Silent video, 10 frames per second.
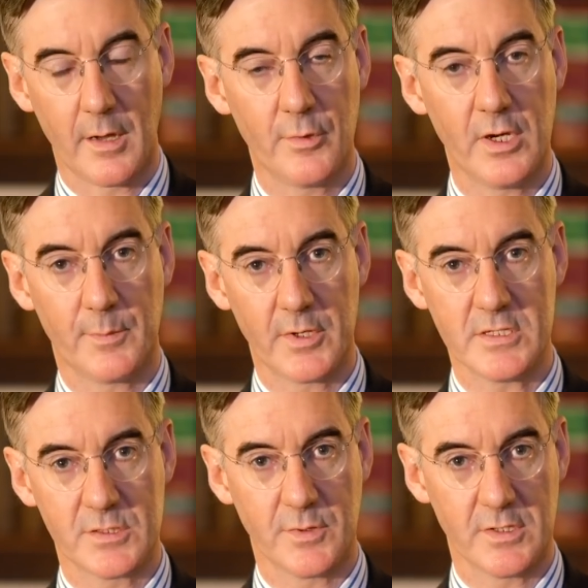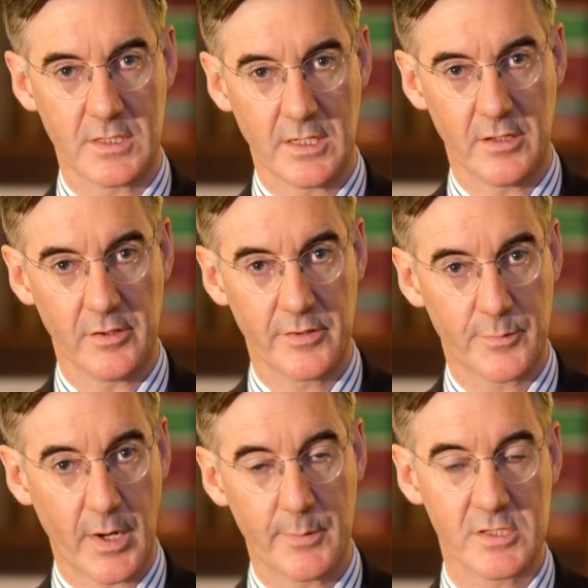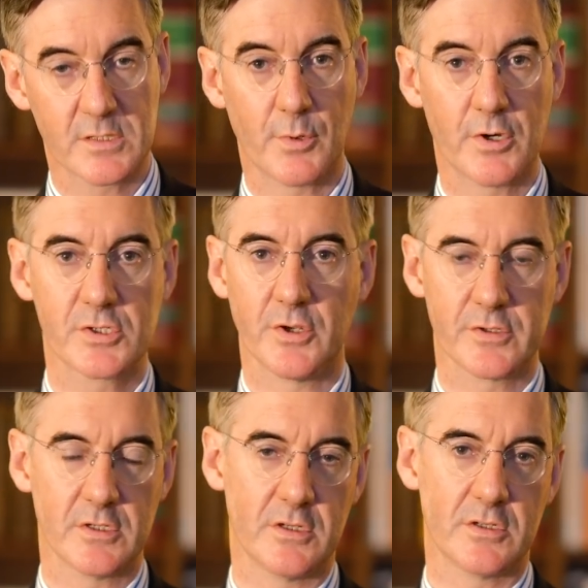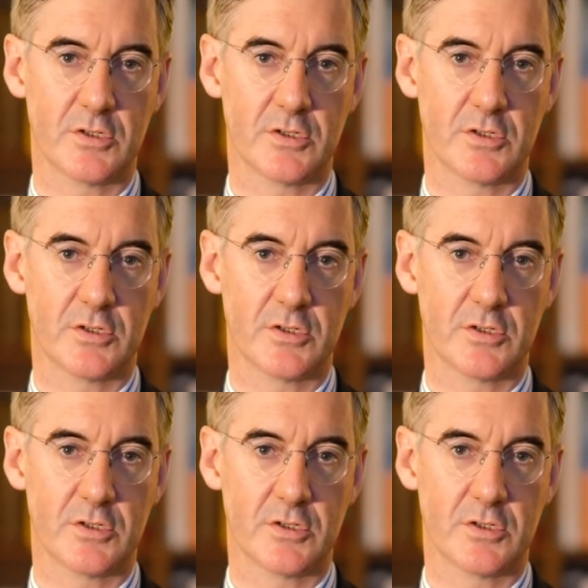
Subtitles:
I'm really pleased with the deal that the Prime Minister Boris Johnson has